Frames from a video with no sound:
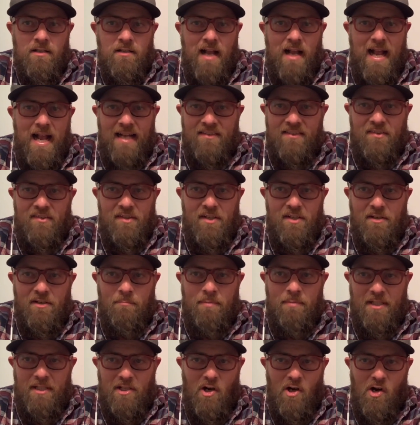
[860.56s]
Accidental
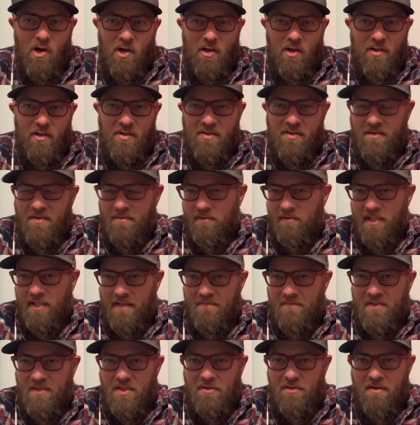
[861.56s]
PRs,
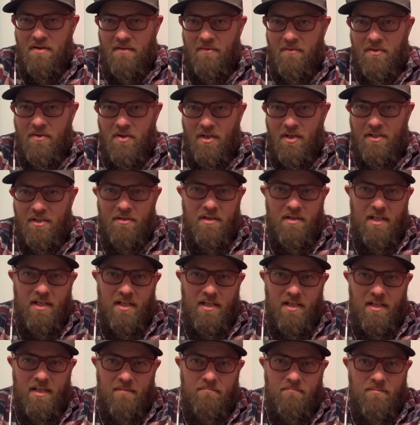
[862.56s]
lifts you never thought you'd
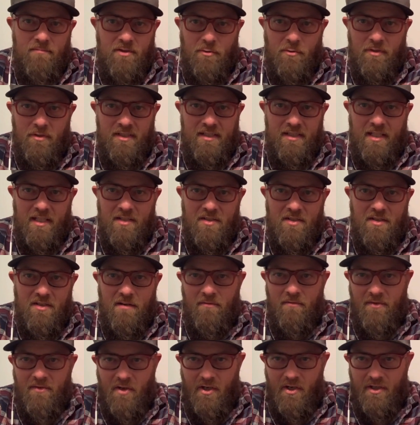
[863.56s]
hit, doing things you
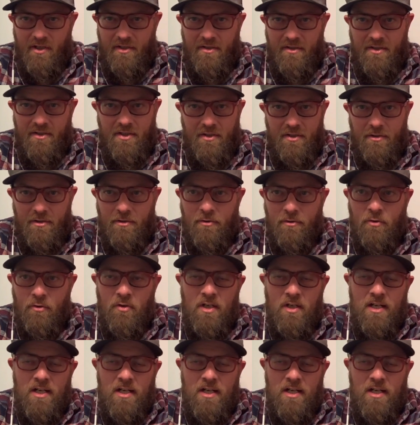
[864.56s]
never thought you'd do.